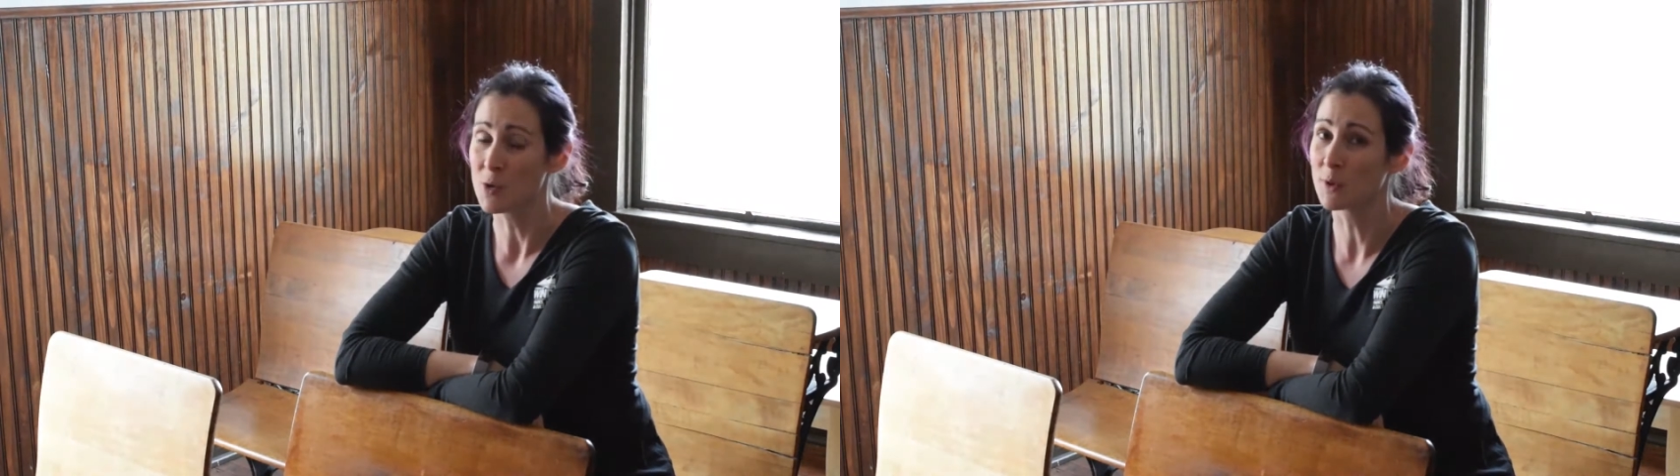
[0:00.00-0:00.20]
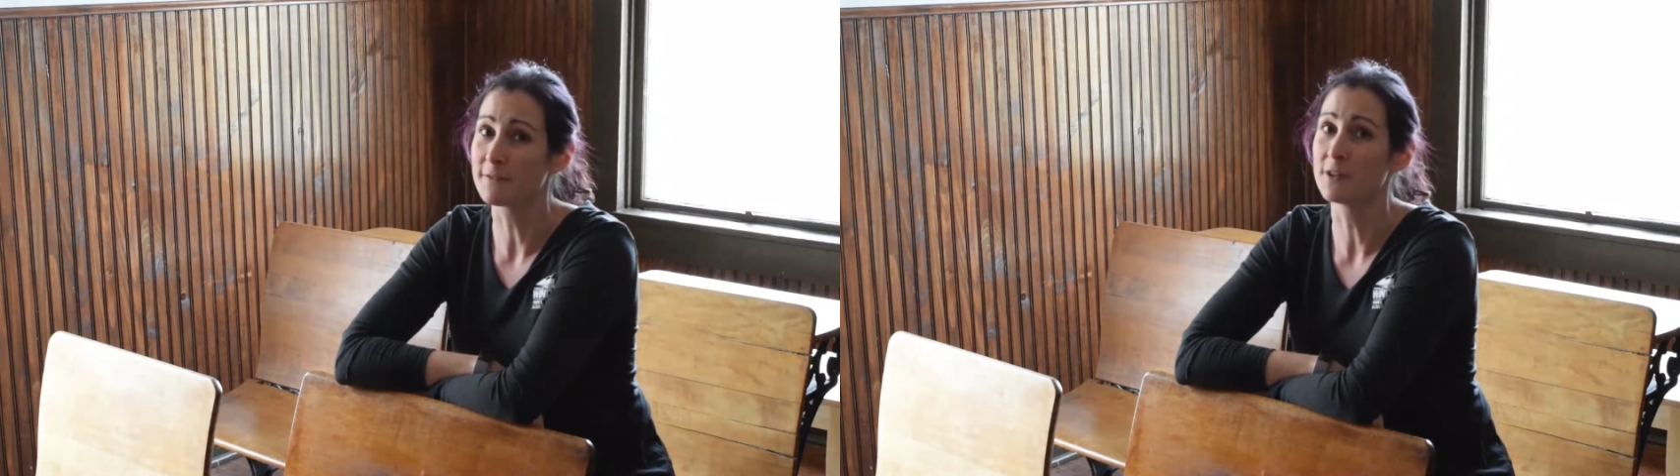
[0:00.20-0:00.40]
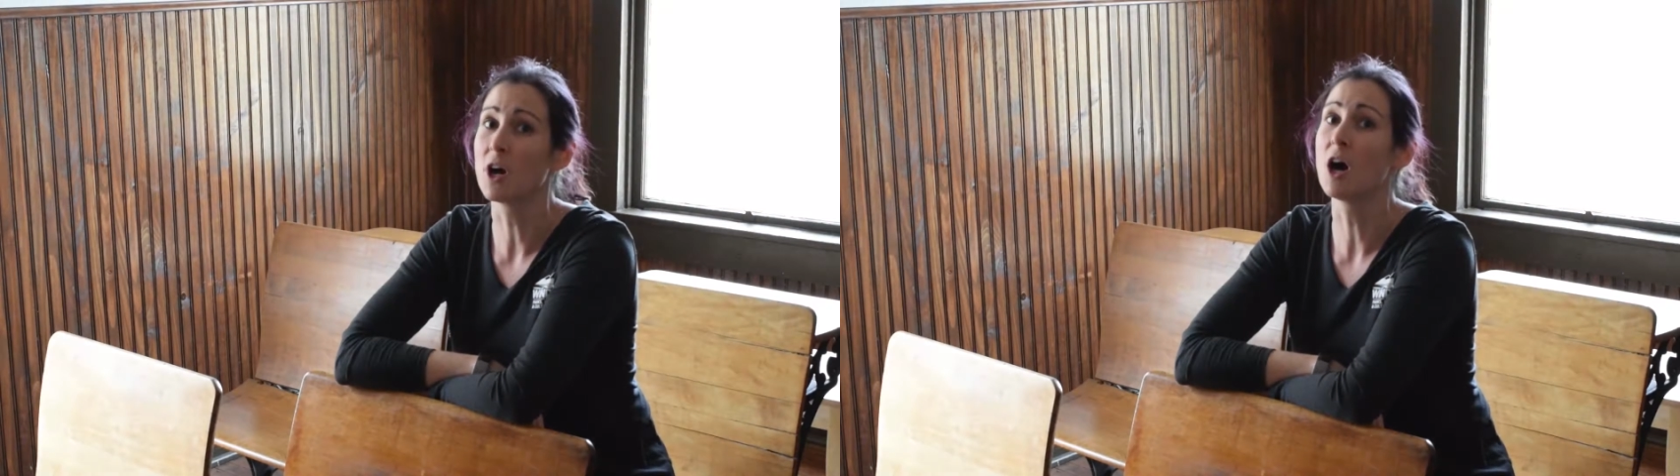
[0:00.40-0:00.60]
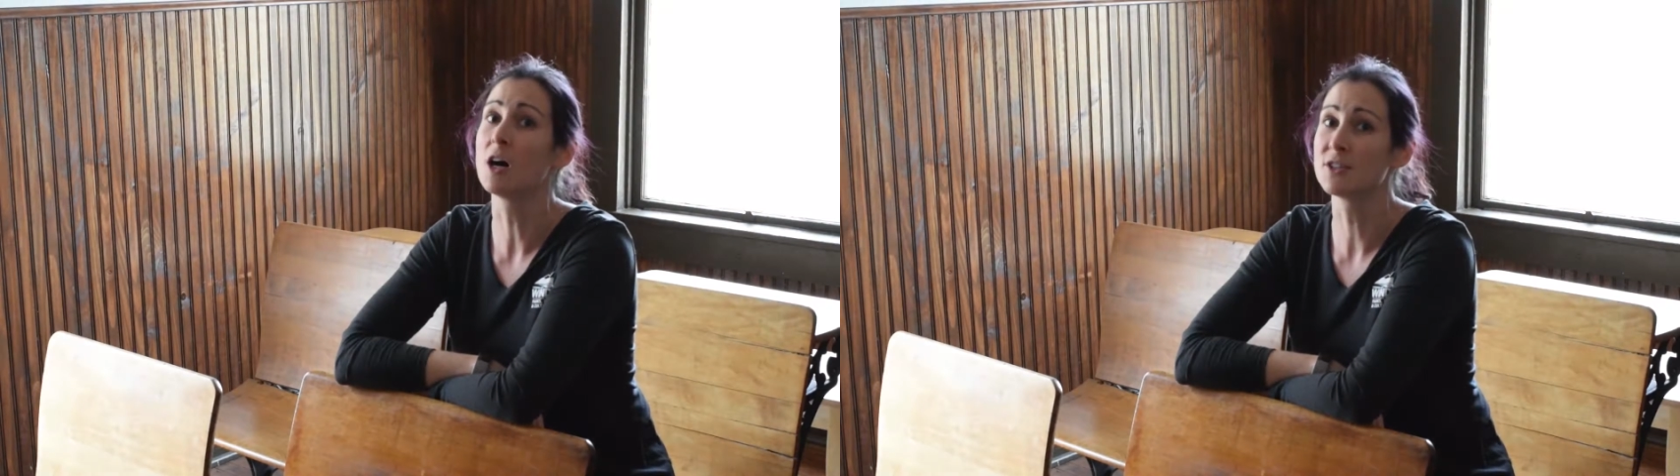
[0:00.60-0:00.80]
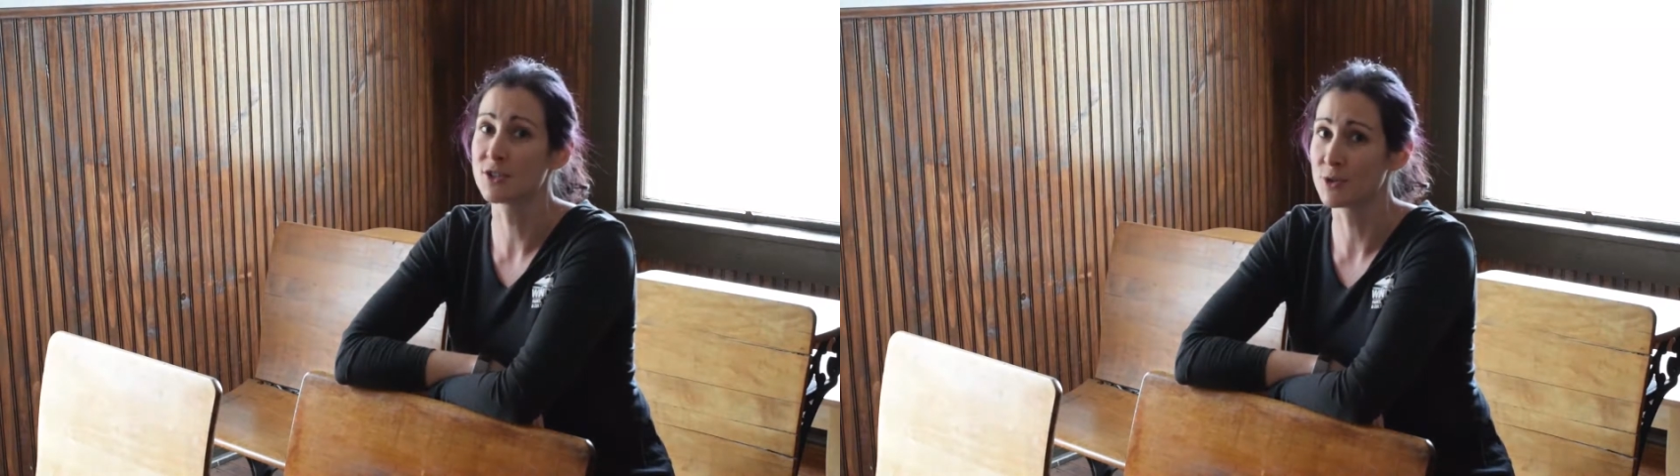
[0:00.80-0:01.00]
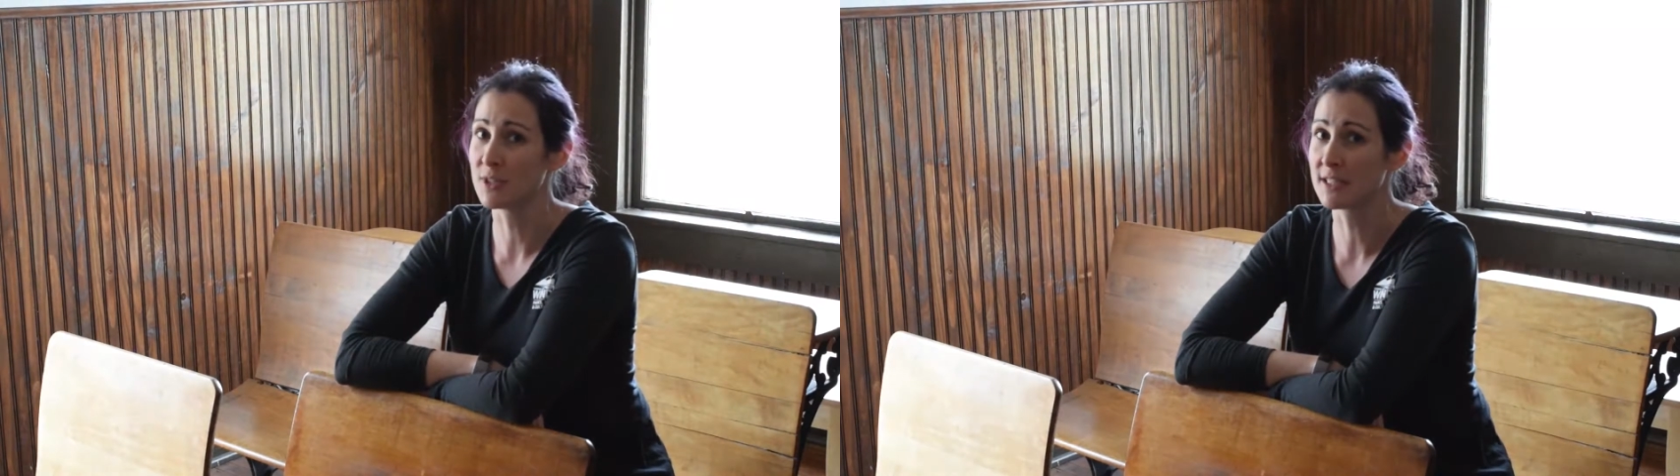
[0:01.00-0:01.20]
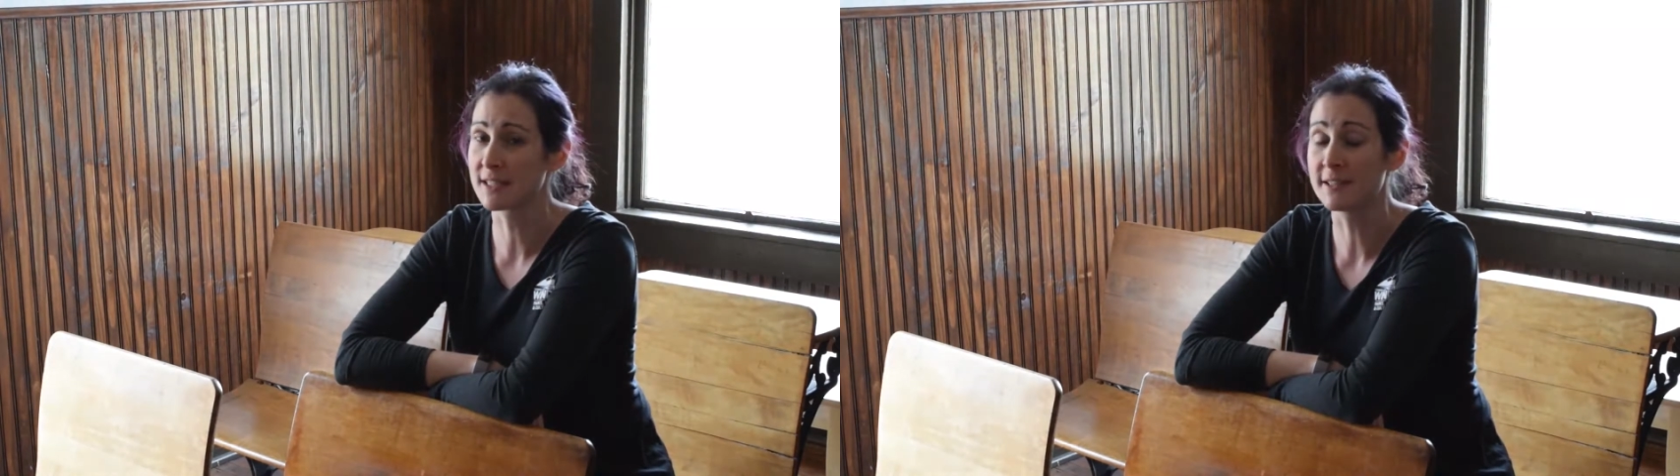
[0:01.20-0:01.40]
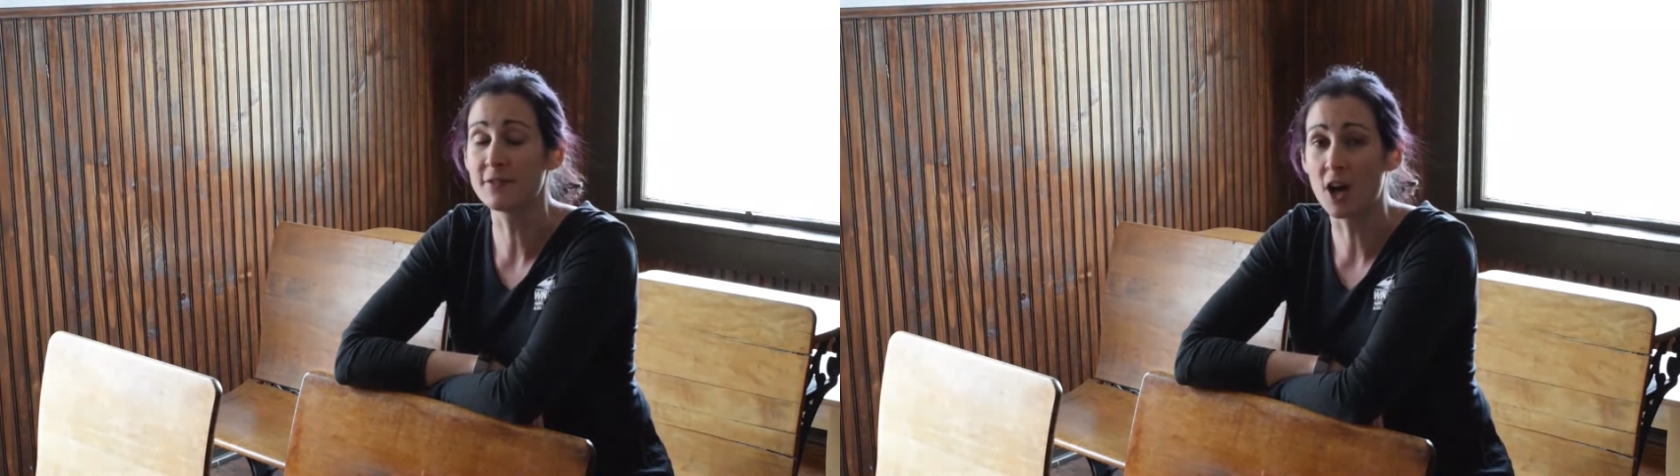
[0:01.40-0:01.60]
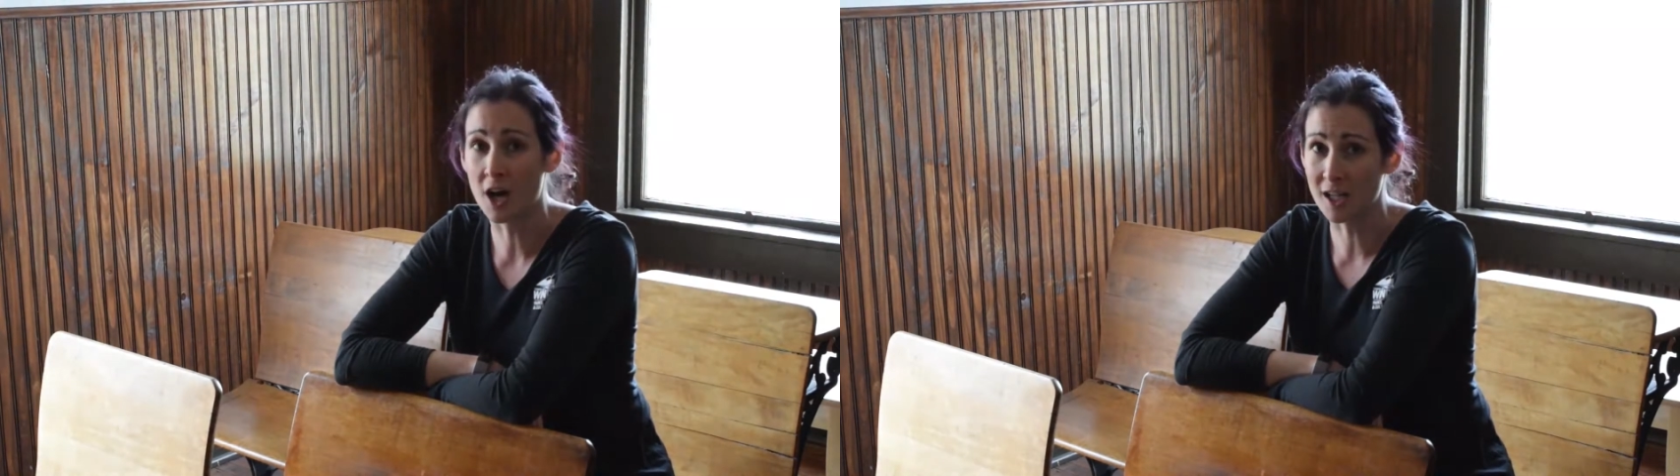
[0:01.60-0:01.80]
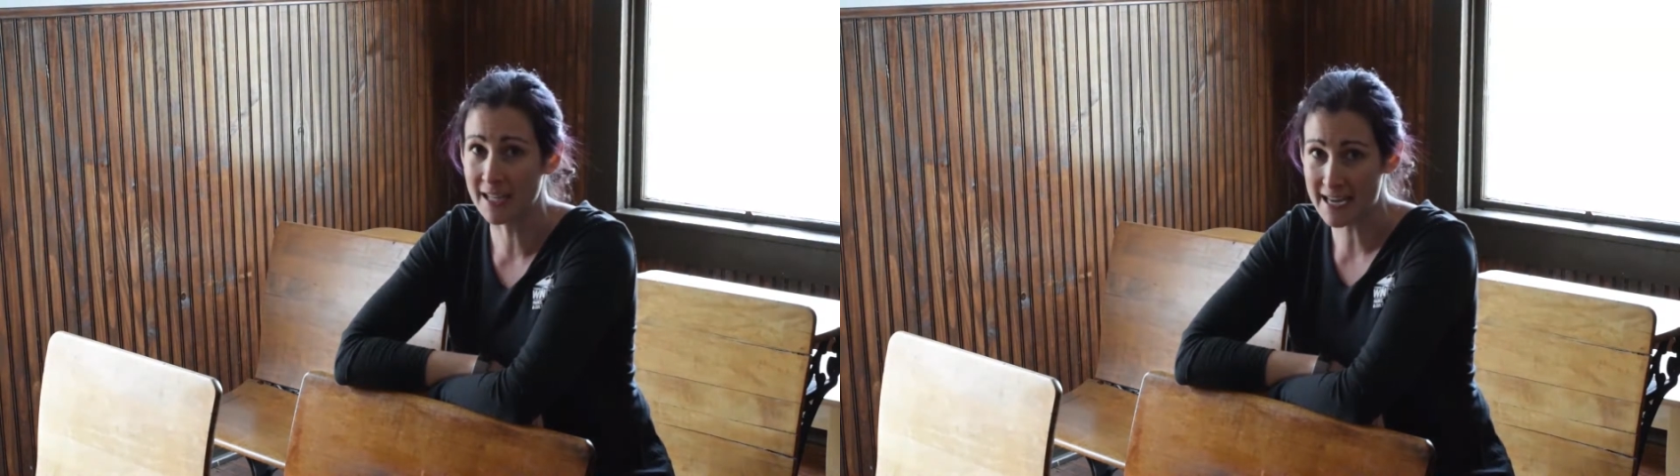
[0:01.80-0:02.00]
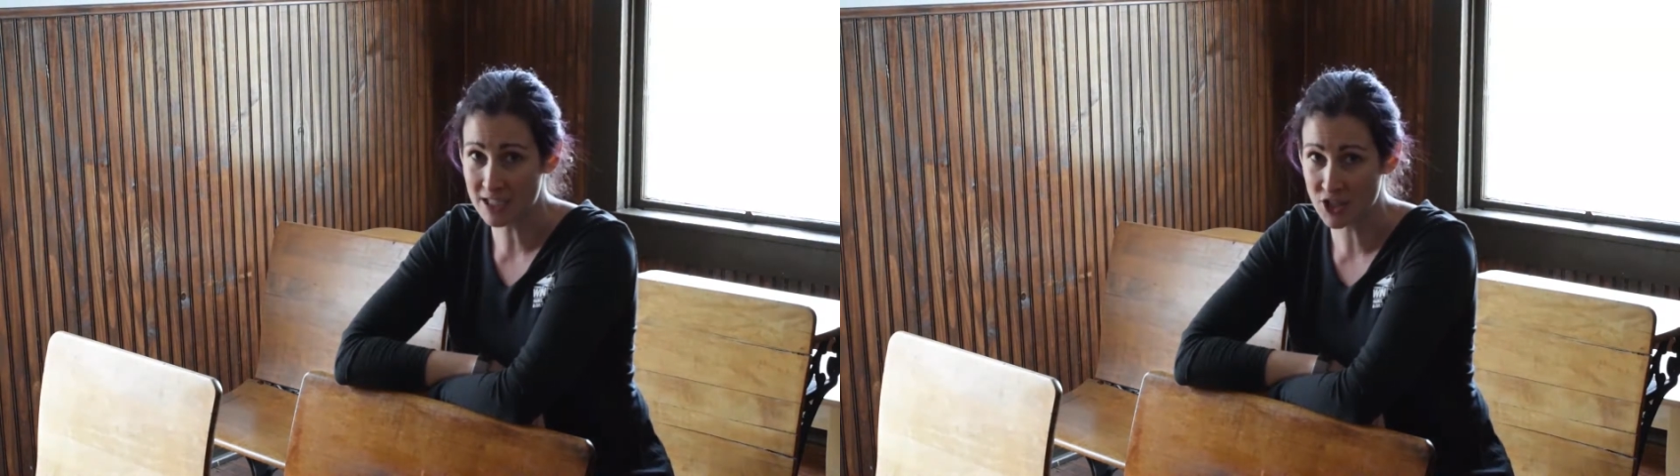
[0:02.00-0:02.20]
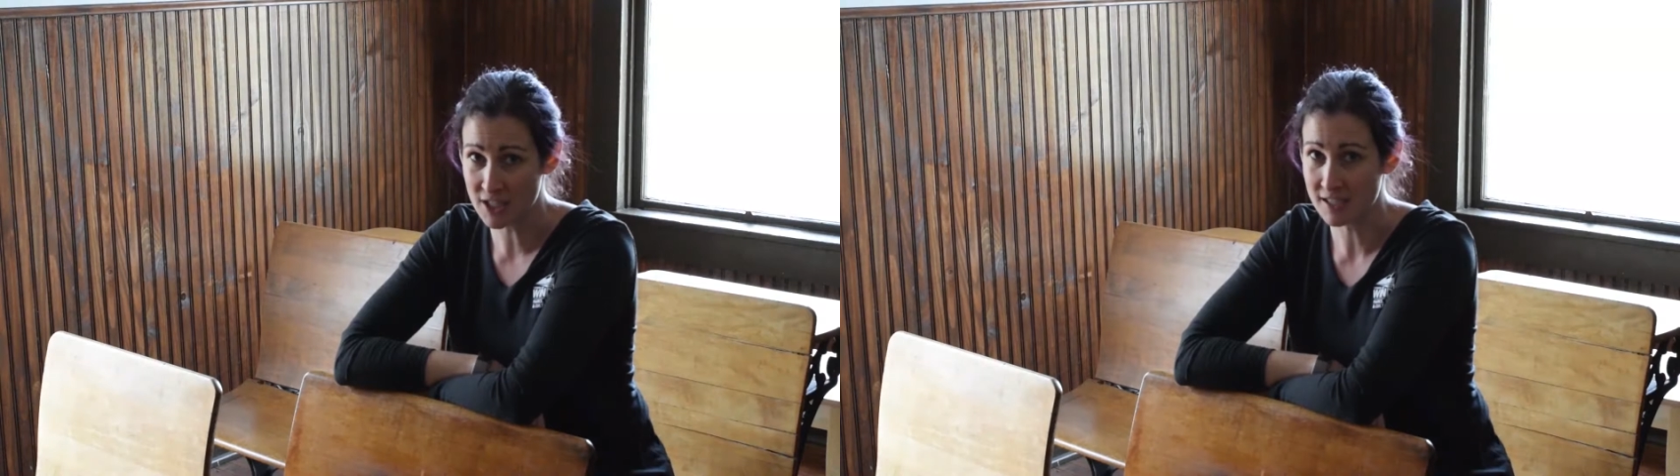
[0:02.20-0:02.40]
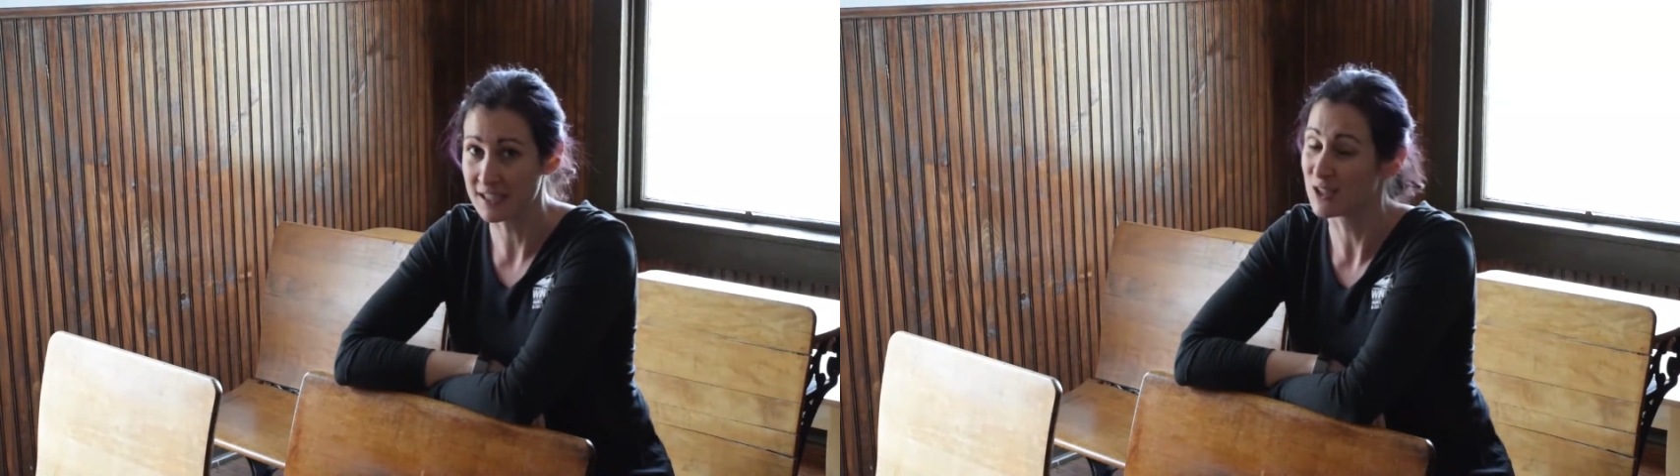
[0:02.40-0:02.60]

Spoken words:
were for all students of all ages.